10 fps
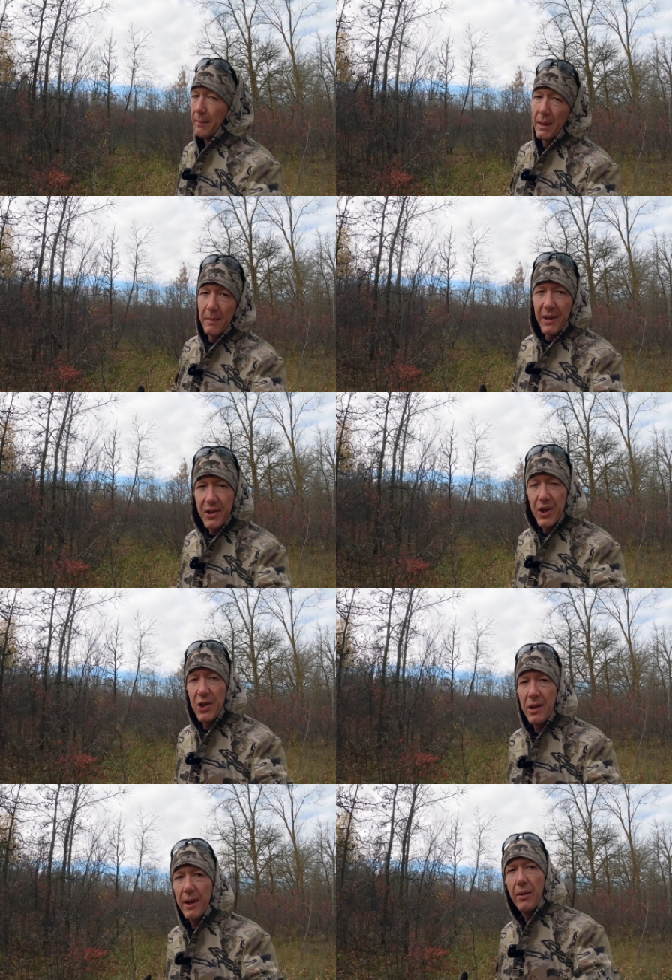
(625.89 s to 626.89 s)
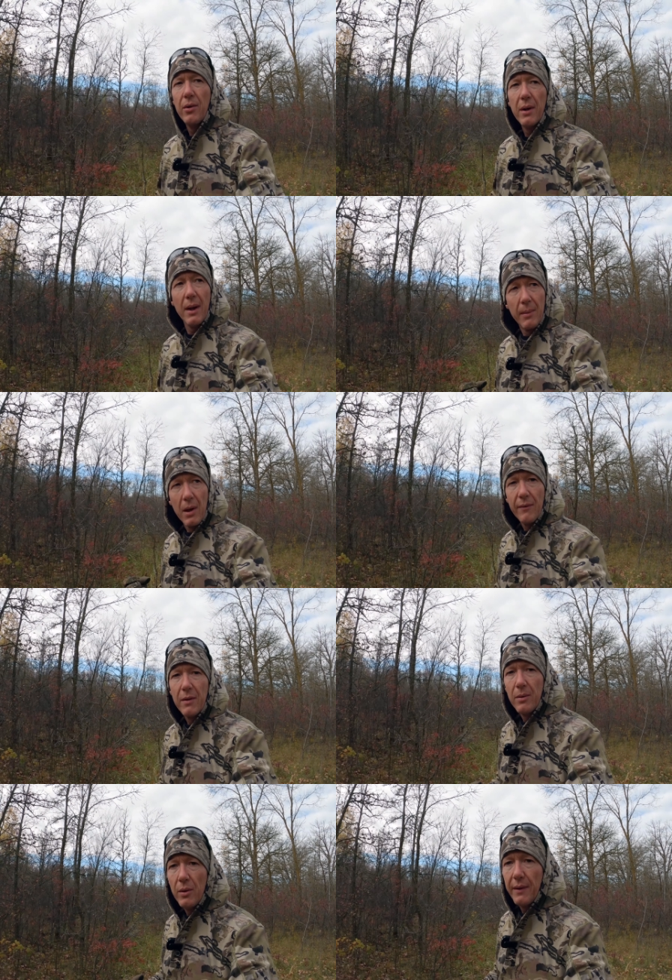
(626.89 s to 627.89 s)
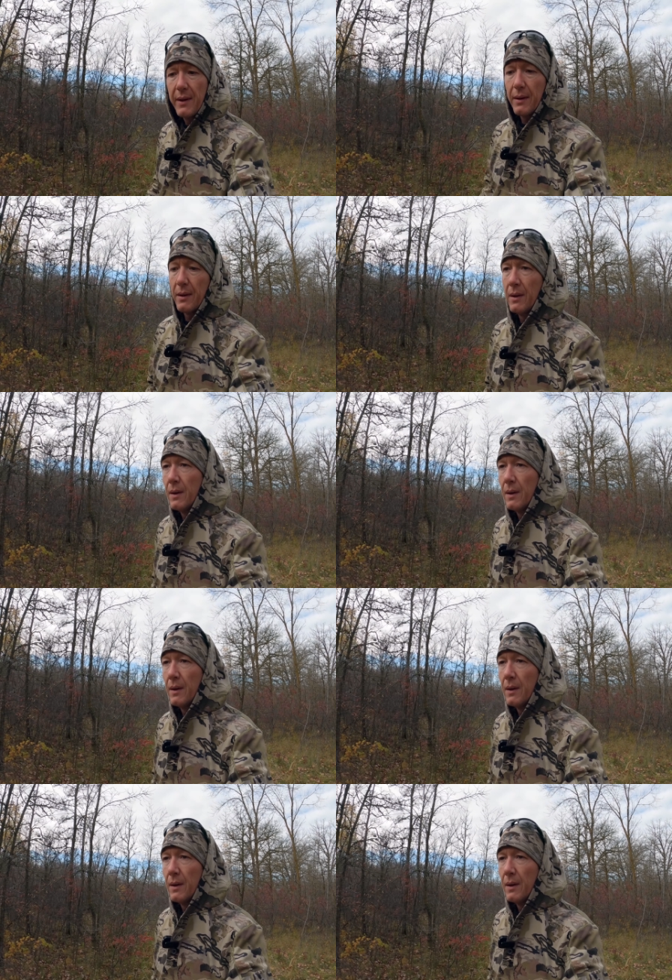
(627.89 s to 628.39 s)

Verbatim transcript: But I made my decision. I own it. I'm comfortable with it.